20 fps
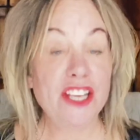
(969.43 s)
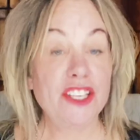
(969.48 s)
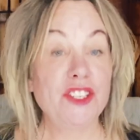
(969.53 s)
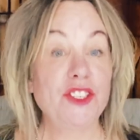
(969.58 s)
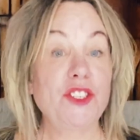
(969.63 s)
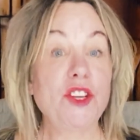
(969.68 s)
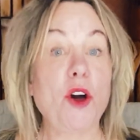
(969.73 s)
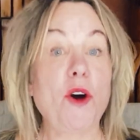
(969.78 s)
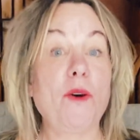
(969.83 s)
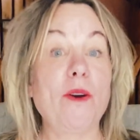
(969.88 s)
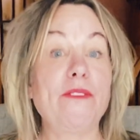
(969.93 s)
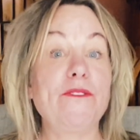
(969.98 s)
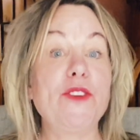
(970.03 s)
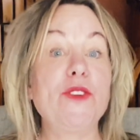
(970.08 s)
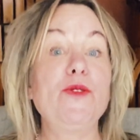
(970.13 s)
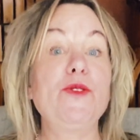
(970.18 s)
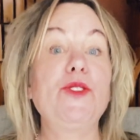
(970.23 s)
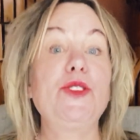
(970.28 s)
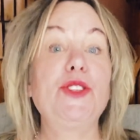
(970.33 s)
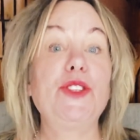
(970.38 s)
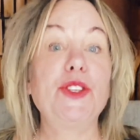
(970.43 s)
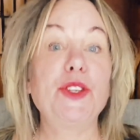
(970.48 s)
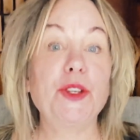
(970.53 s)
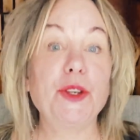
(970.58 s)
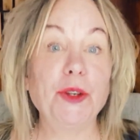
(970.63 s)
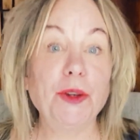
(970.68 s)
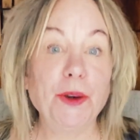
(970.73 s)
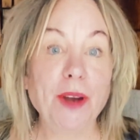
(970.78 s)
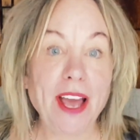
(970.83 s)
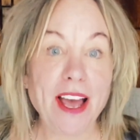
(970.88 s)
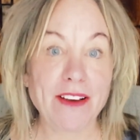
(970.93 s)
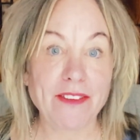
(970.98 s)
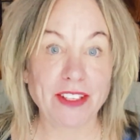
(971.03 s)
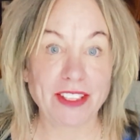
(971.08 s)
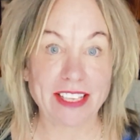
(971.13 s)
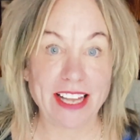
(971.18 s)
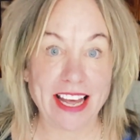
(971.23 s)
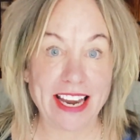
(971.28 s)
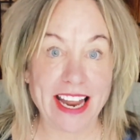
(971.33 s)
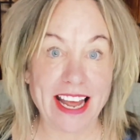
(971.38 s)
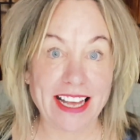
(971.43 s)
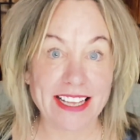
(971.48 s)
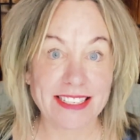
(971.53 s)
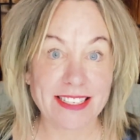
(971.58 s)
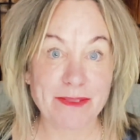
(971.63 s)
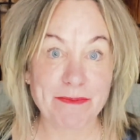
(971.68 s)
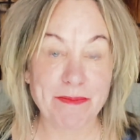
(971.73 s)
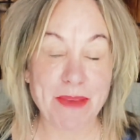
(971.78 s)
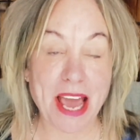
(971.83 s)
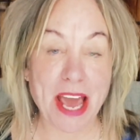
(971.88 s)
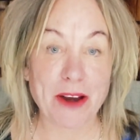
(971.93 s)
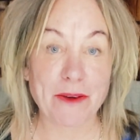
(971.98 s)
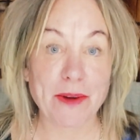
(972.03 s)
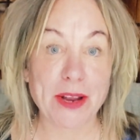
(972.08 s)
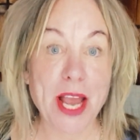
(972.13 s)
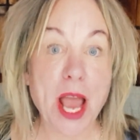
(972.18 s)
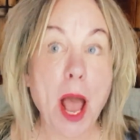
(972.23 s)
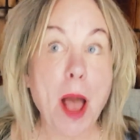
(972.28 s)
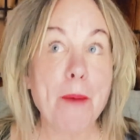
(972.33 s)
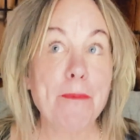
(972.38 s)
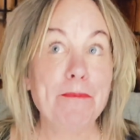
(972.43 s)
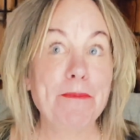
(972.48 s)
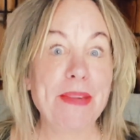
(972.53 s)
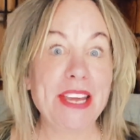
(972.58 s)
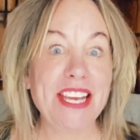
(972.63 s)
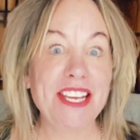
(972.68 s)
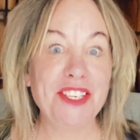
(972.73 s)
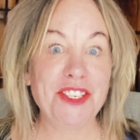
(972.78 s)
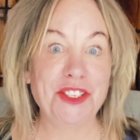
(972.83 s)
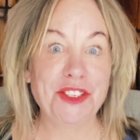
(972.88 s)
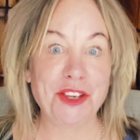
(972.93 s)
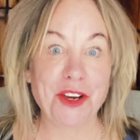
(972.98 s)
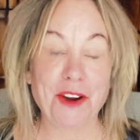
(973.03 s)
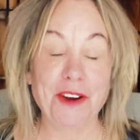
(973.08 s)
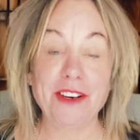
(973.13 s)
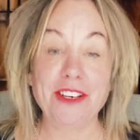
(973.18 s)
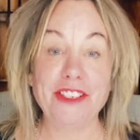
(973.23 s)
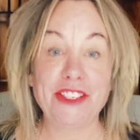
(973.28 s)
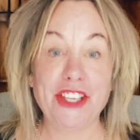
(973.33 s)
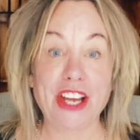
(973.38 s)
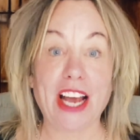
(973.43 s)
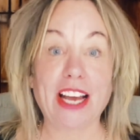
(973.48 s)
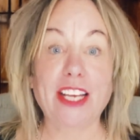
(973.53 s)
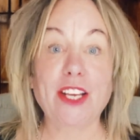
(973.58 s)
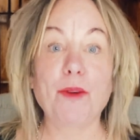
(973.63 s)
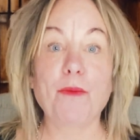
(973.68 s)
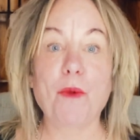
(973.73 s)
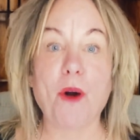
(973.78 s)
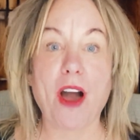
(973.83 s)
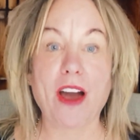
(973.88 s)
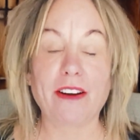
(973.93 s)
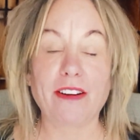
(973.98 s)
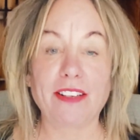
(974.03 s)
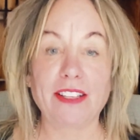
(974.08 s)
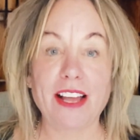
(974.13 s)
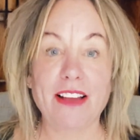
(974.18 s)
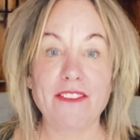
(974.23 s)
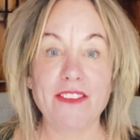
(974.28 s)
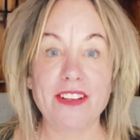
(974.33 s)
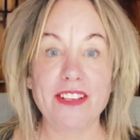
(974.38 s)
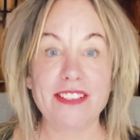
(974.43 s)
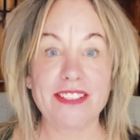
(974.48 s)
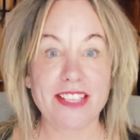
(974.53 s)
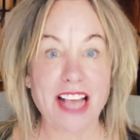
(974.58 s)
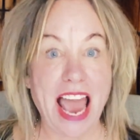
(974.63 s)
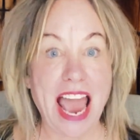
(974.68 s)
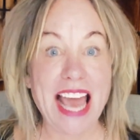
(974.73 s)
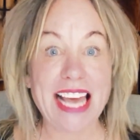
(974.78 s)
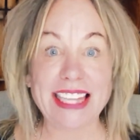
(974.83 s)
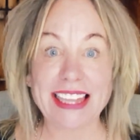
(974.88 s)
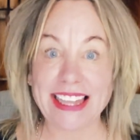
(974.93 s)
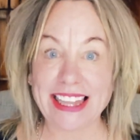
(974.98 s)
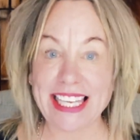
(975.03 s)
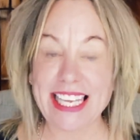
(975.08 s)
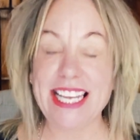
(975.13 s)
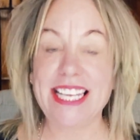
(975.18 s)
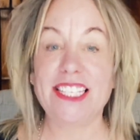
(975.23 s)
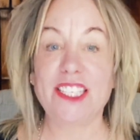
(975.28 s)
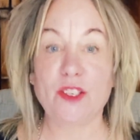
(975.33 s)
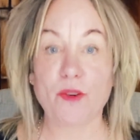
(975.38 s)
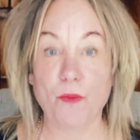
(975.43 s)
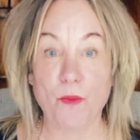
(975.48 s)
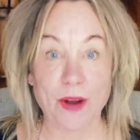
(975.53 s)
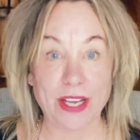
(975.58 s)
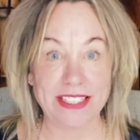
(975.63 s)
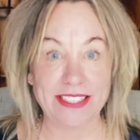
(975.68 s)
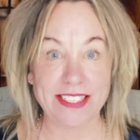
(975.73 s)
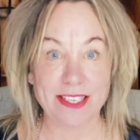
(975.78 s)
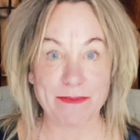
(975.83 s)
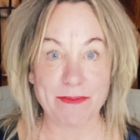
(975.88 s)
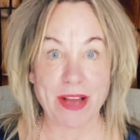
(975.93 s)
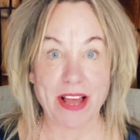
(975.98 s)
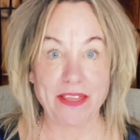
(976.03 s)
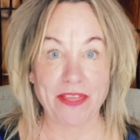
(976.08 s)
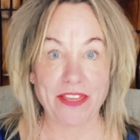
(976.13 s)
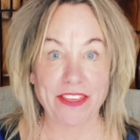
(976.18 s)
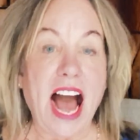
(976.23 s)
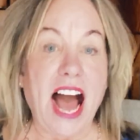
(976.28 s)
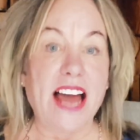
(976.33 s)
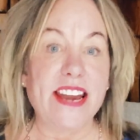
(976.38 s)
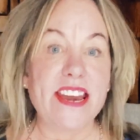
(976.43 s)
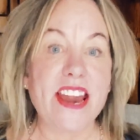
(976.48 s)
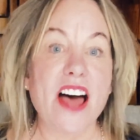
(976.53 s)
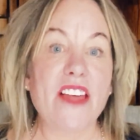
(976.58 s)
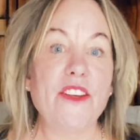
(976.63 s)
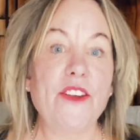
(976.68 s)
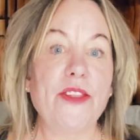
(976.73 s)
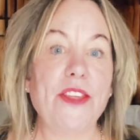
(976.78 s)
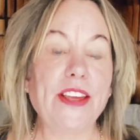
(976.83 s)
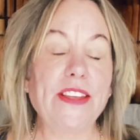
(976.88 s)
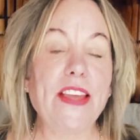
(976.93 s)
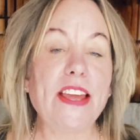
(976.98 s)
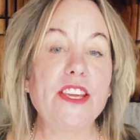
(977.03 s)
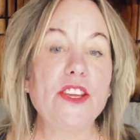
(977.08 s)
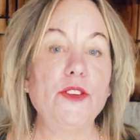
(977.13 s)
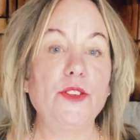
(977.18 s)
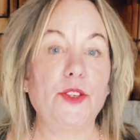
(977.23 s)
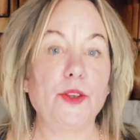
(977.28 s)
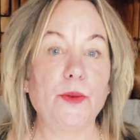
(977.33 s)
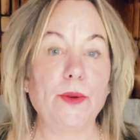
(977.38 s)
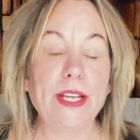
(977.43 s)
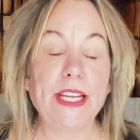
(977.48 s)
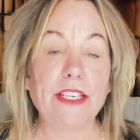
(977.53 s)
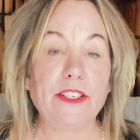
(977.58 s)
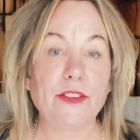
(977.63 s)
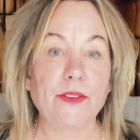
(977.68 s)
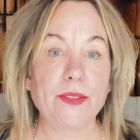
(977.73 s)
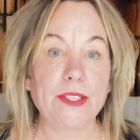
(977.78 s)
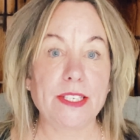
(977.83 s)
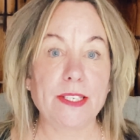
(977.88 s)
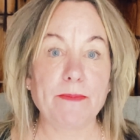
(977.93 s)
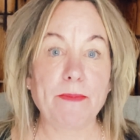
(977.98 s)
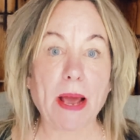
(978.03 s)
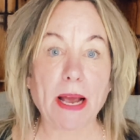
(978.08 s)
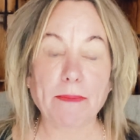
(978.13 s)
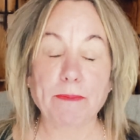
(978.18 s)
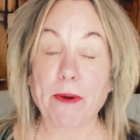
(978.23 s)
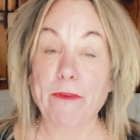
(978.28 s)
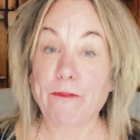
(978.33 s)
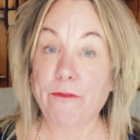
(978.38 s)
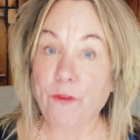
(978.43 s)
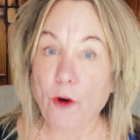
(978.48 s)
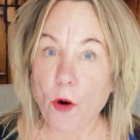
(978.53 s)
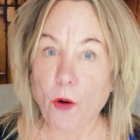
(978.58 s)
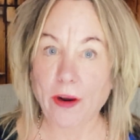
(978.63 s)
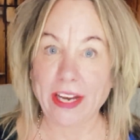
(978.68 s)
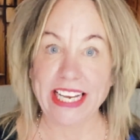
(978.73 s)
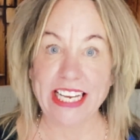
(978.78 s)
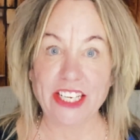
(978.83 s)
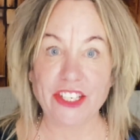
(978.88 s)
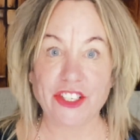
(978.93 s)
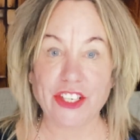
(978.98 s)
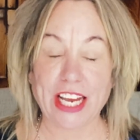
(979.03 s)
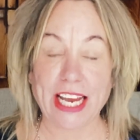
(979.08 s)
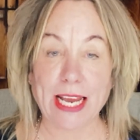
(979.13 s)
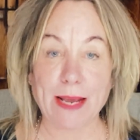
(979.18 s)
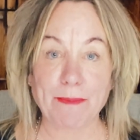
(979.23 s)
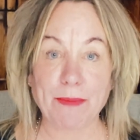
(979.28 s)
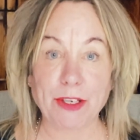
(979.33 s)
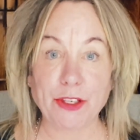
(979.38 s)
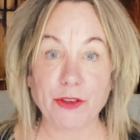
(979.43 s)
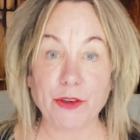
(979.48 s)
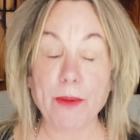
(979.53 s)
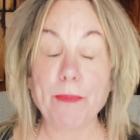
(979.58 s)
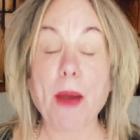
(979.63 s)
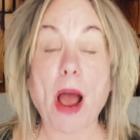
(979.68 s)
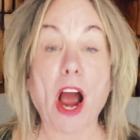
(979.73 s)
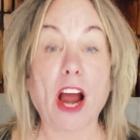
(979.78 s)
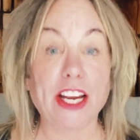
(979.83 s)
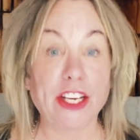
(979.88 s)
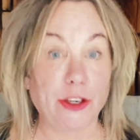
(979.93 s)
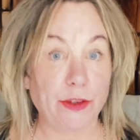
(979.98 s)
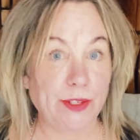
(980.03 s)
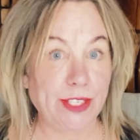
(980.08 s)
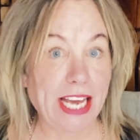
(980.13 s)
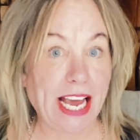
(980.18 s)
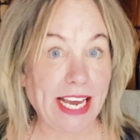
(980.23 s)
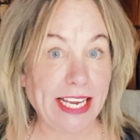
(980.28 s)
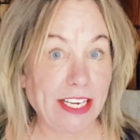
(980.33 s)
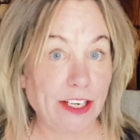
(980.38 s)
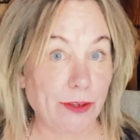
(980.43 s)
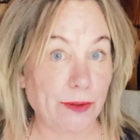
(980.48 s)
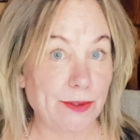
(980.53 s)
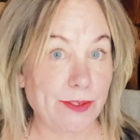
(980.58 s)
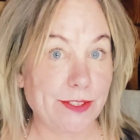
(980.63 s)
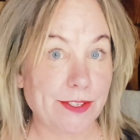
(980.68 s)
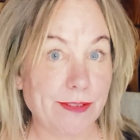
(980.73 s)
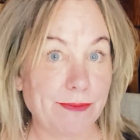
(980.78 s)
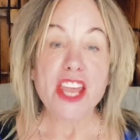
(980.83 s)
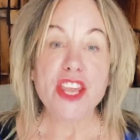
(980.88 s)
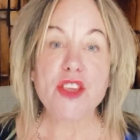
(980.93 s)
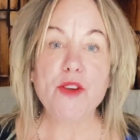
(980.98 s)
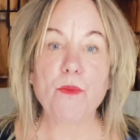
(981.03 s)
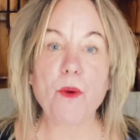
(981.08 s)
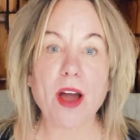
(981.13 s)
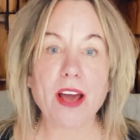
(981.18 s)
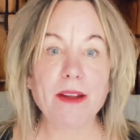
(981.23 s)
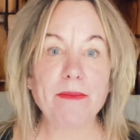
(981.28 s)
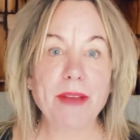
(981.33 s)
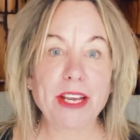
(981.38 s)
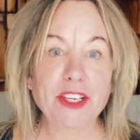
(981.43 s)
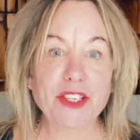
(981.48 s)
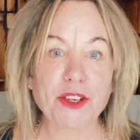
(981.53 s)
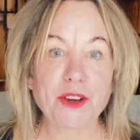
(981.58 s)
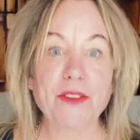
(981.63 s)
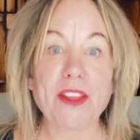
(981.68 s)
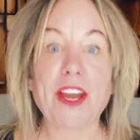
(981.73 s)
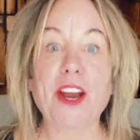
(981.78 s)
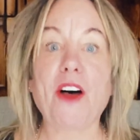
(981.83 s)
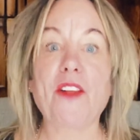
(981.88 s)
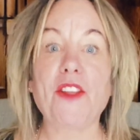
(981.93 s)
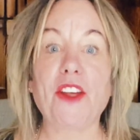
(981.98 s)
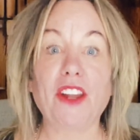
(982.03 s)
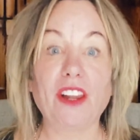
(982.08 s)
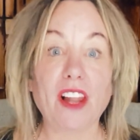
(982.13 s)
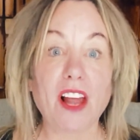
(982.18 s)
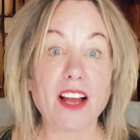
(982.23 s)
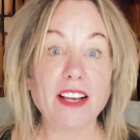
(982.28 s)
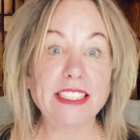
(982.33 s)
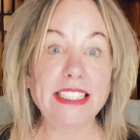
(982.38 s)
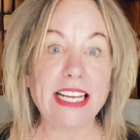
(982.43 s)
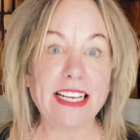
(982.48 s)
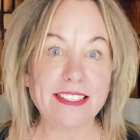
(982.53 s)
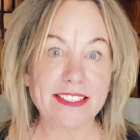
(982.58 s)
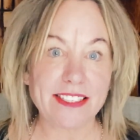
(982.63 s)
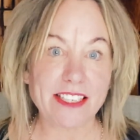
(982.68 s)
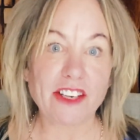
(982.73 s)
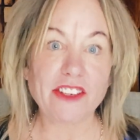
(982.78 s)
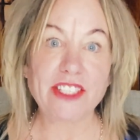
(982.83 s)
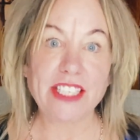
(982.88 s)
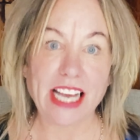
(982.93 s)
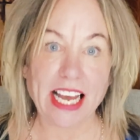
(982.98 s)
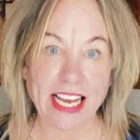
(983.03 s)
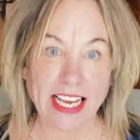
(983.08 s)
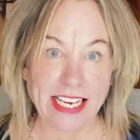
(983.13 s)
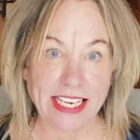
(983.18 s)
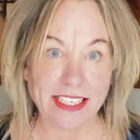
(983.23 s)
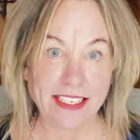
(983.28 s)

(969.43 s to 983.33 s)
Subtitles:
So if you do have a lead acid battery, be sure to check your water levels at least once a month. Another thing that you do need to inspect before each camping trip are your tires. You want to make sure that all the lug nuts are tight